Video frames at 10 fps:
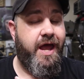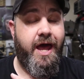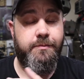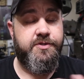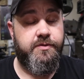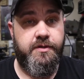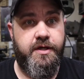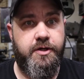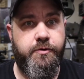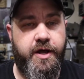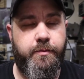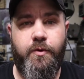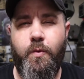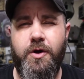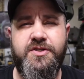absolutely
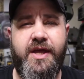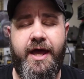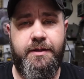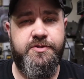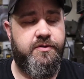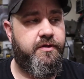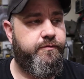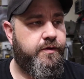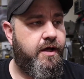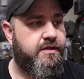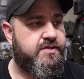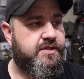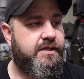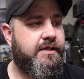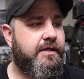incredible. Works absolutely
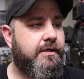flawlessly.